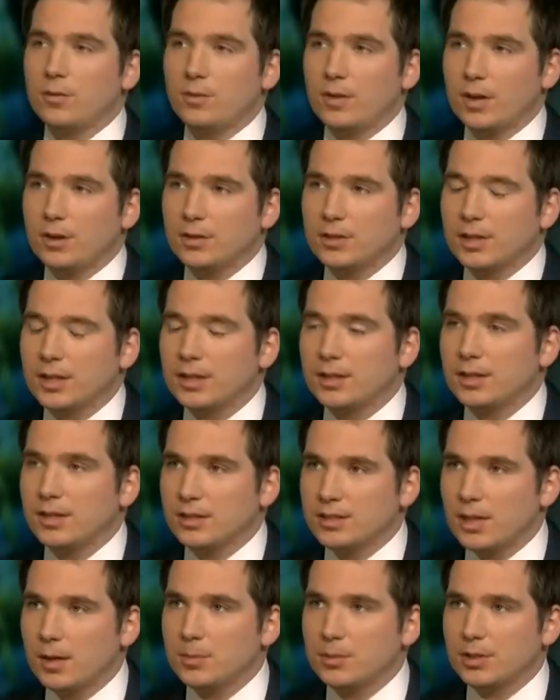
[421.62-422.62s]
failed to get the
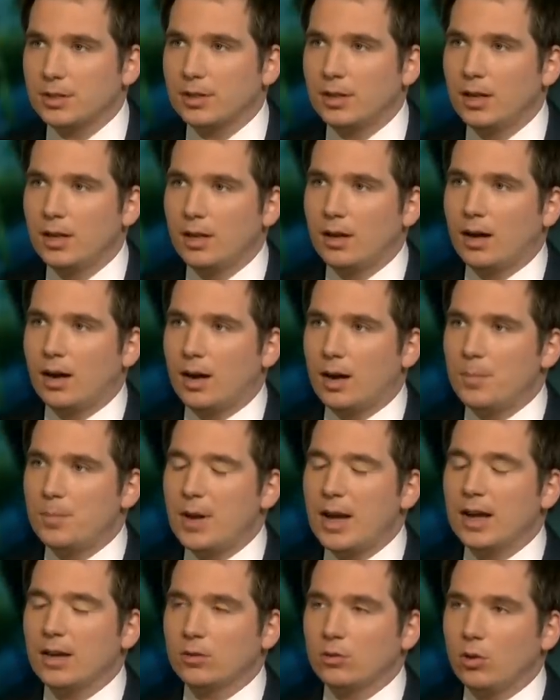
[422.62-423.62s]
exemption,
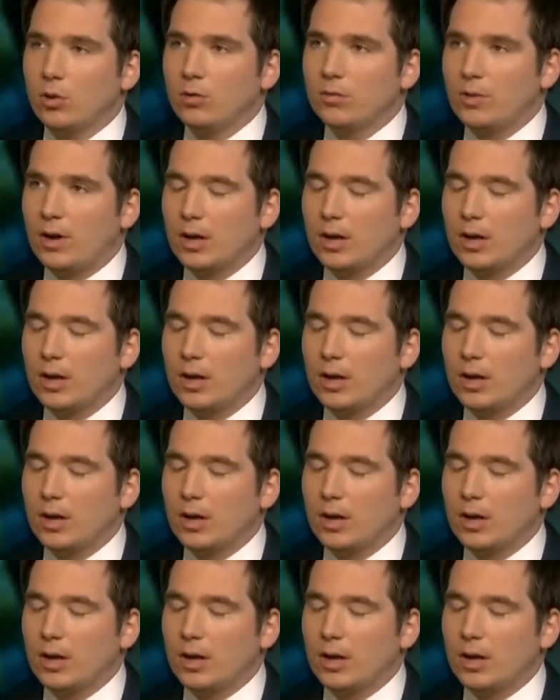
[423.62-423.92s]
bank loan